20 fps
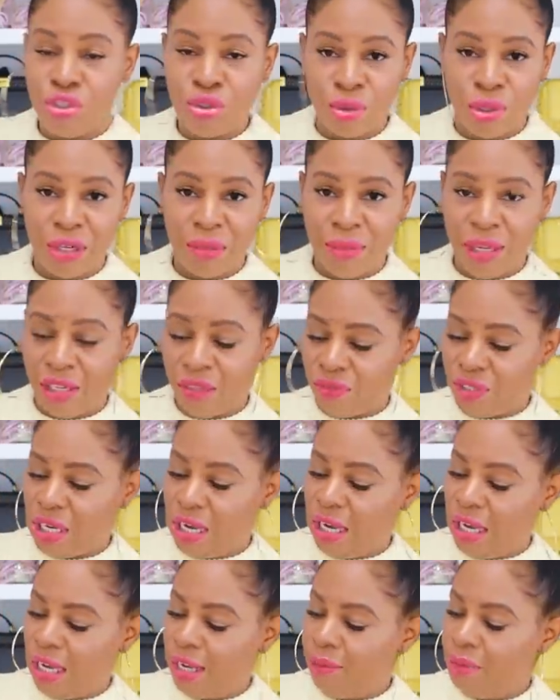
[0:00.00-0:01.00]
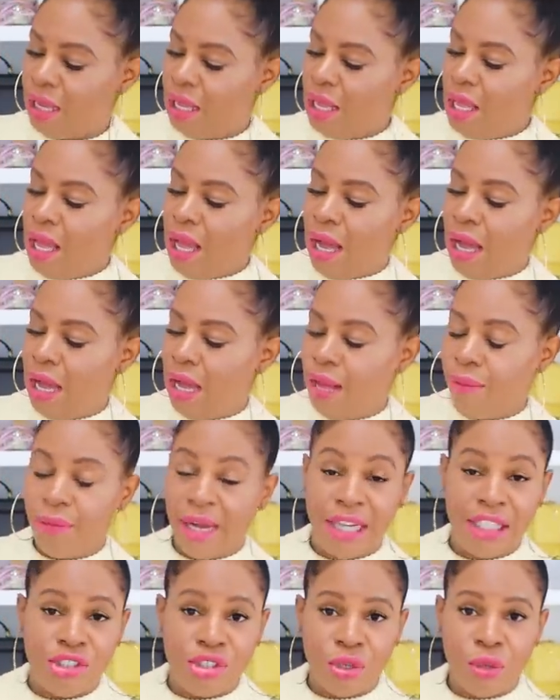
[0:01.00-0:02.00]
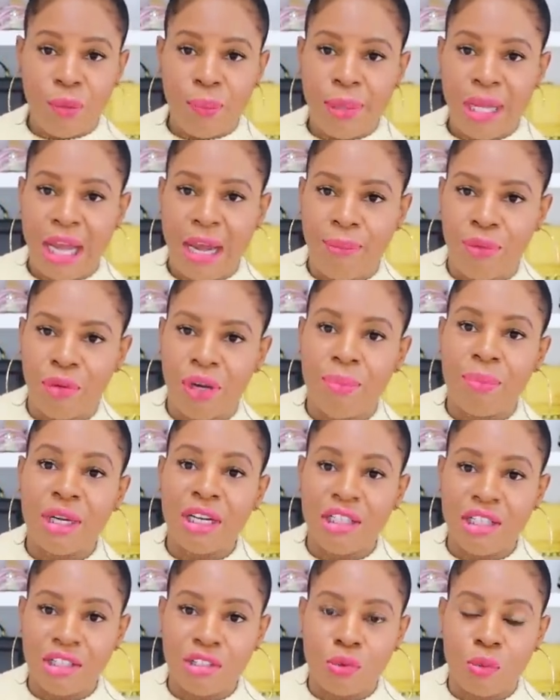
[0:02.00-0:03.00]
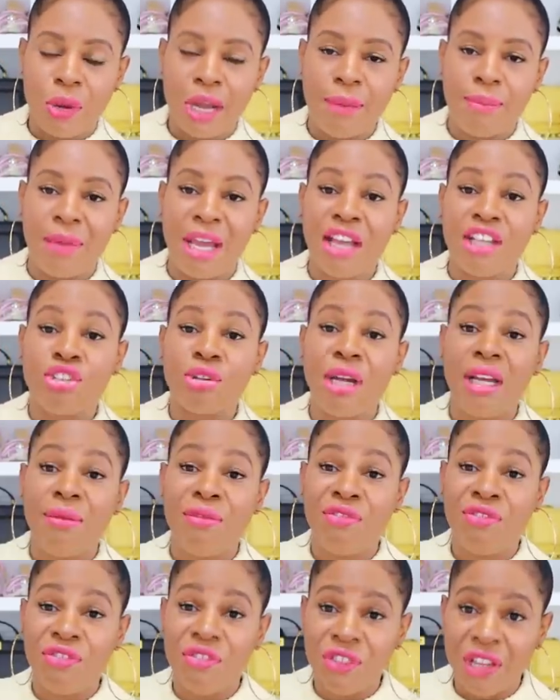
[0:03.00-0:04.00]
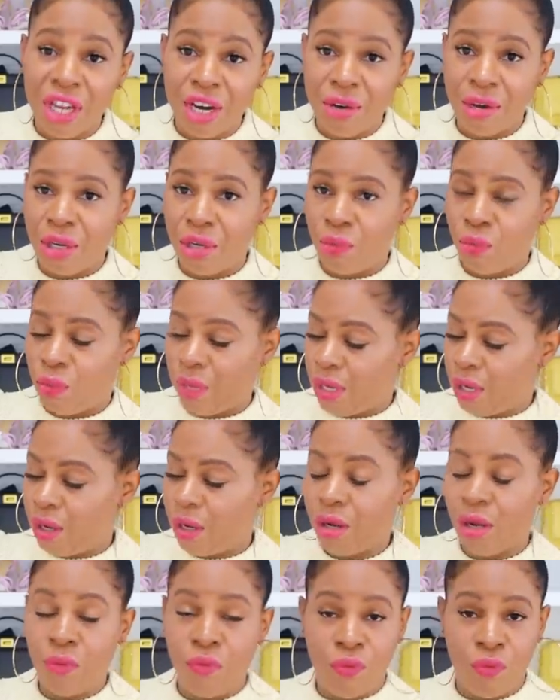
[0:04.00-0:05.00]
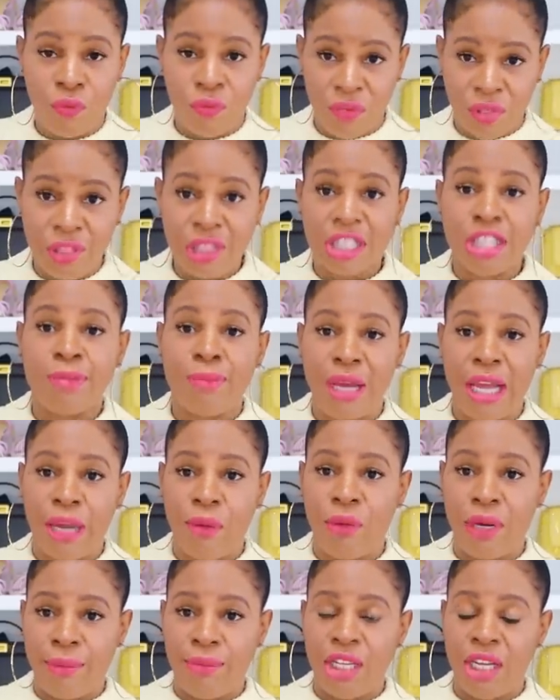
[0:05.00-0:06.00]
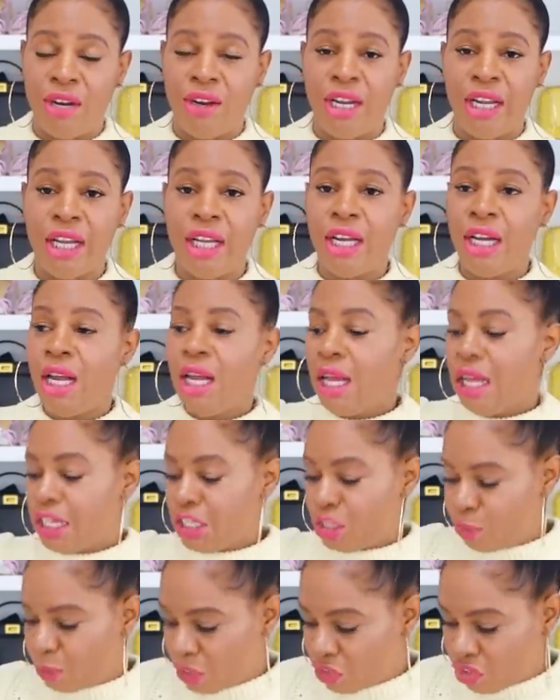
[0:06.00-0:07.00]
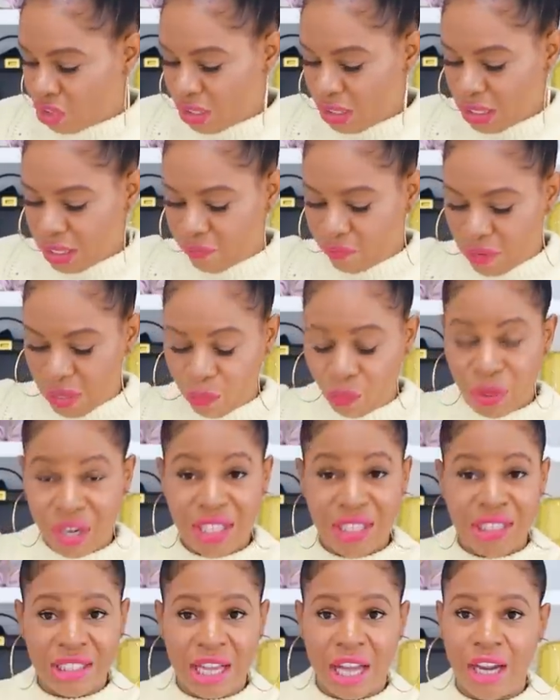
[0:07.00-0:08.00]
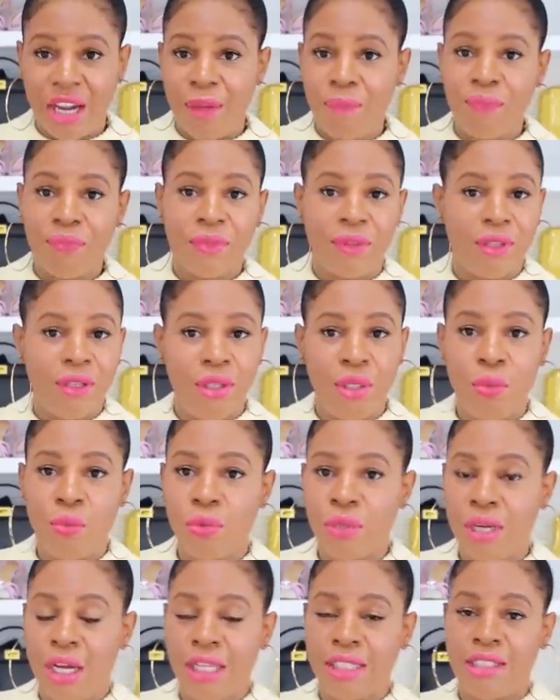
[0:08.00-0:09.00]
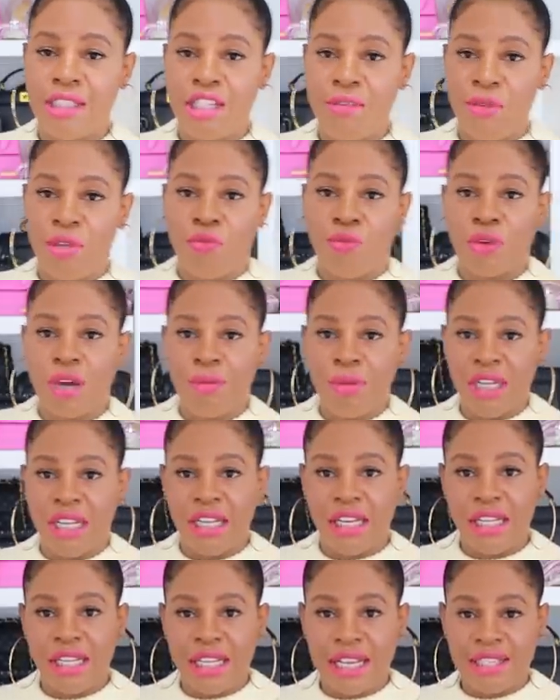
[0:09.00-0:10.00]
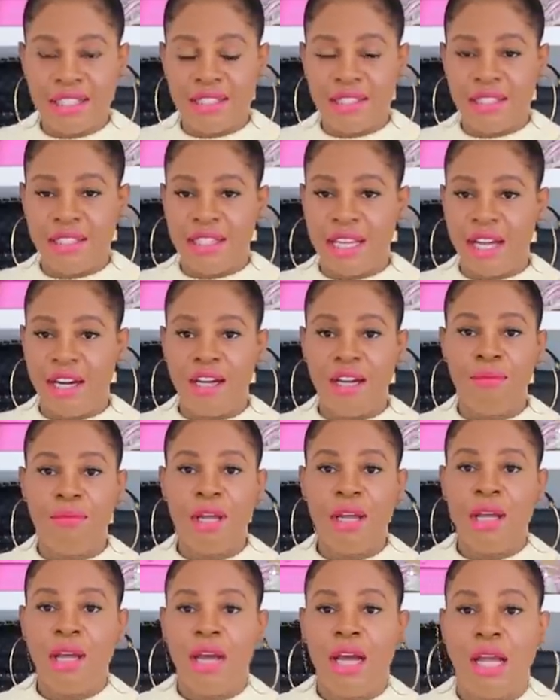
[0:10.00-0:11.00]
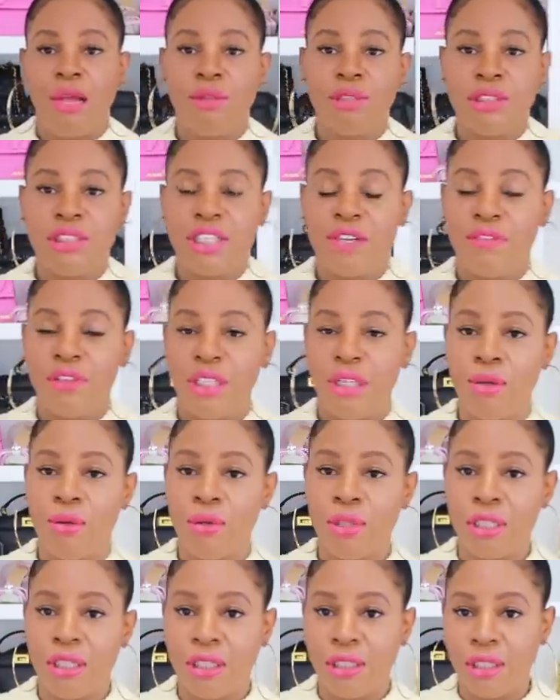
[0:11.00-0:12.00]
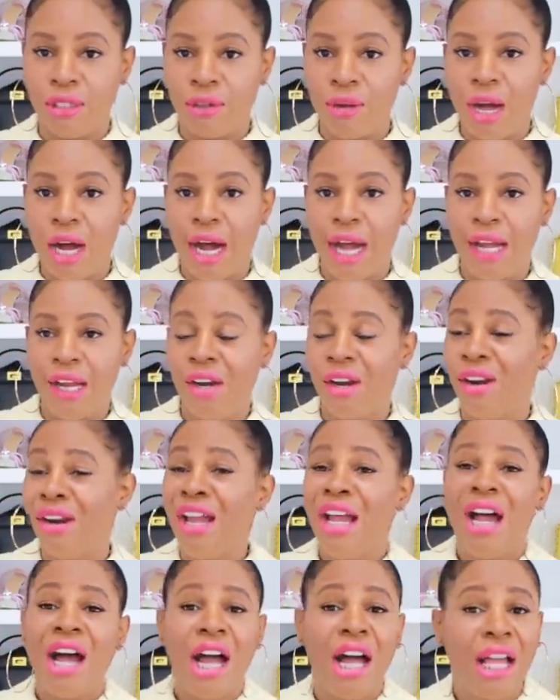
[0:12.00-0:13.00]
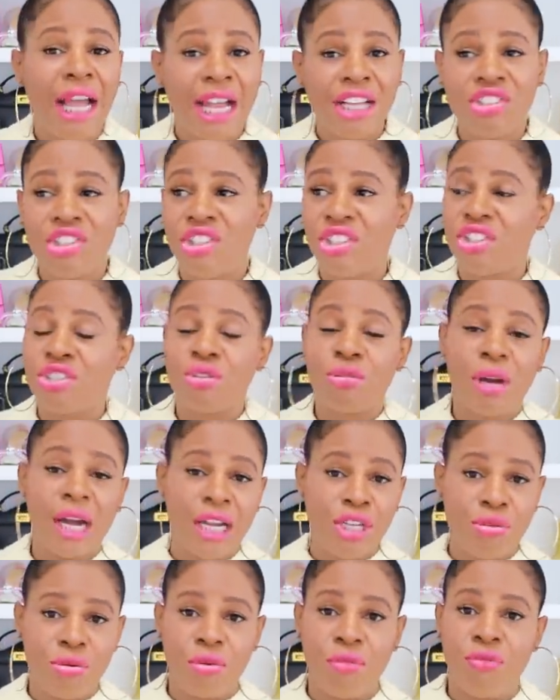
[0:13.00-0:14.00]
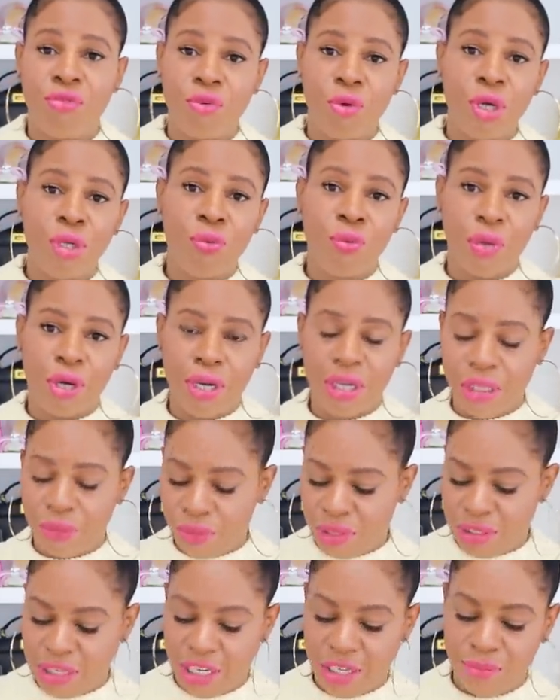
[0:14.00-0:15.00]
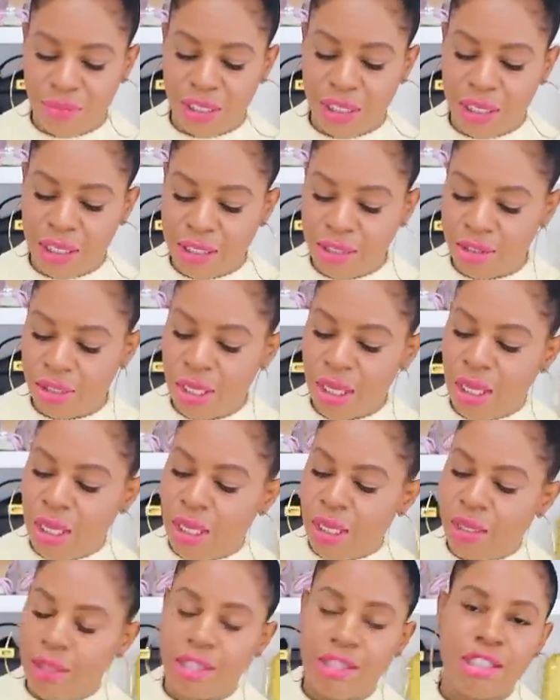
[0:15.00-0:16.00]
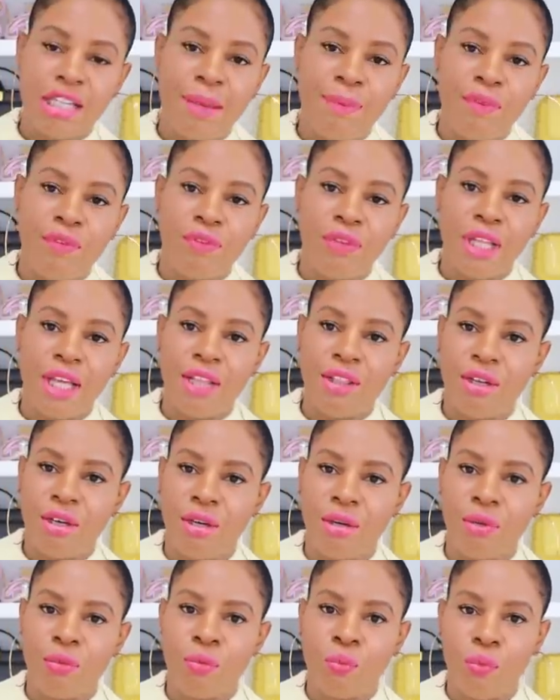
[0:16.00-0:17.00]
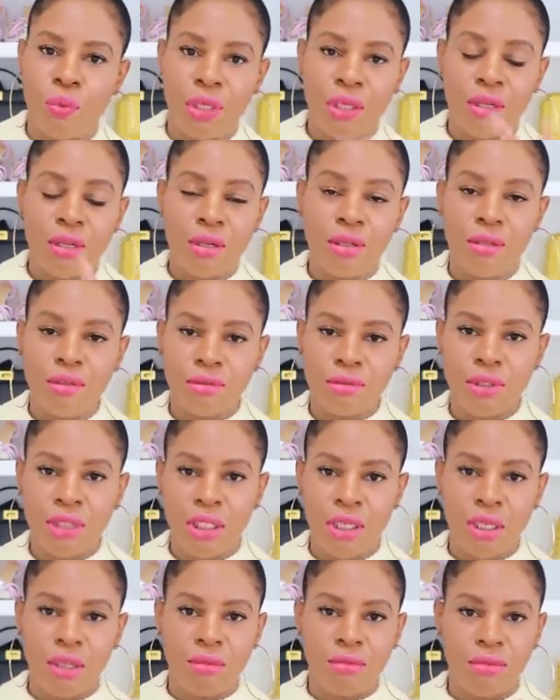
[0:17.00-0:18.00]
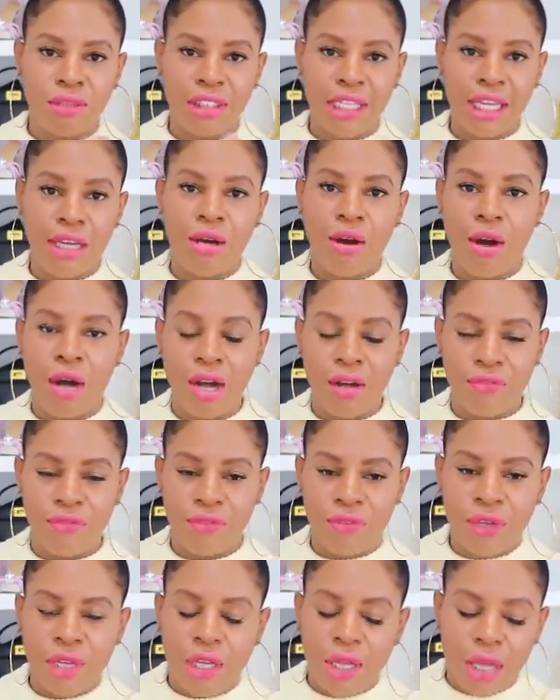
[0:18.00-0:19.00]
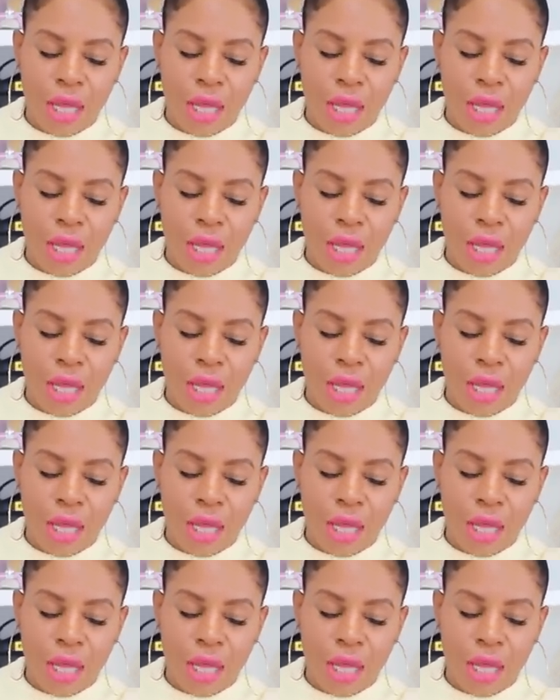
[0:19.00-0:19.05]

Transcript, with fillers: short amount of time. Um, I don't pamper it, but it is a white bag, so I am very aware of this bag when I'm carrying it, especially if I'm wearing denim. You will not see me rubbing it against the denim. I will definitely hold it a little higher. I actually just try to avoid wearing it with denim because this type of leather will, you know, take off